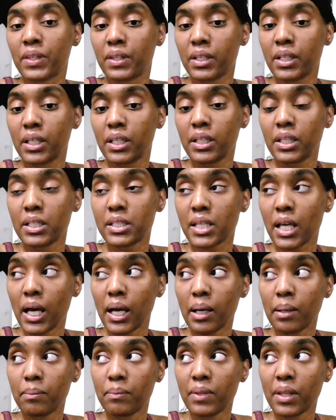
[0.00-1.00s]
in the
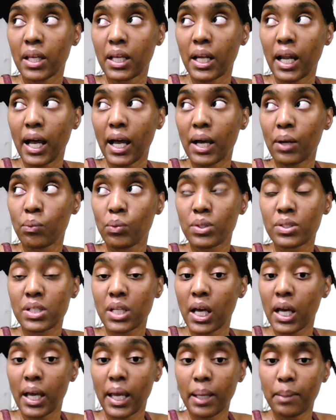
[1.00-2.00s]
time that I was
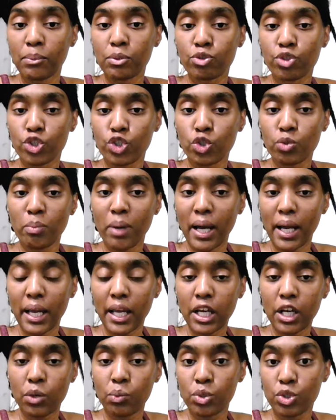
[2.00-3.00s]
not able to do my
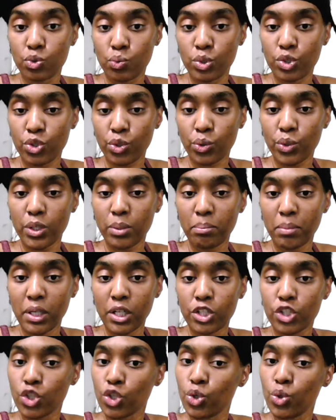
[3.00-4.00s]
hair, which was 3
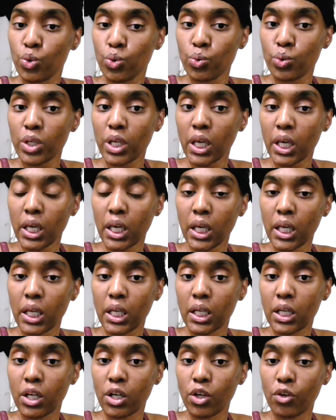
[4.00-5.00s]
months, who
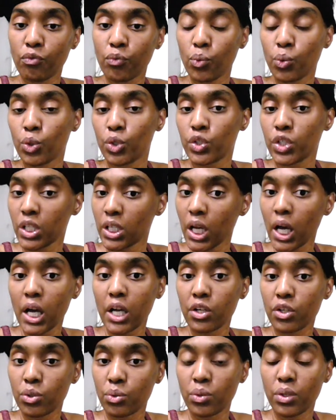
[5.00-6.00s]
can afford to
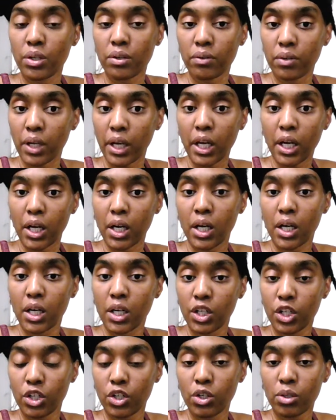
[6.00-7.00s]
not do their hair?
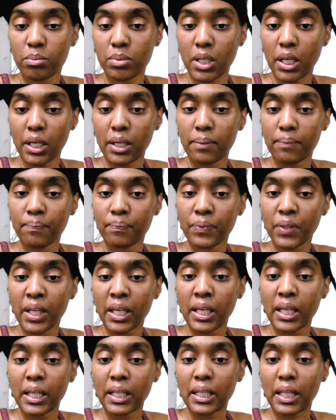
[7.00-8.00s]
You know what I'm saying?
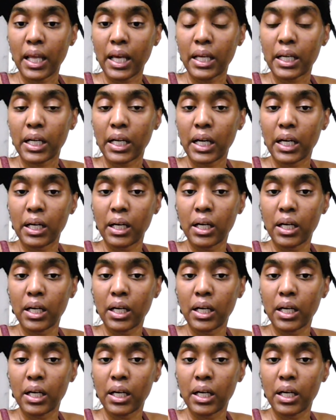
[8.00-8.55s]
Like,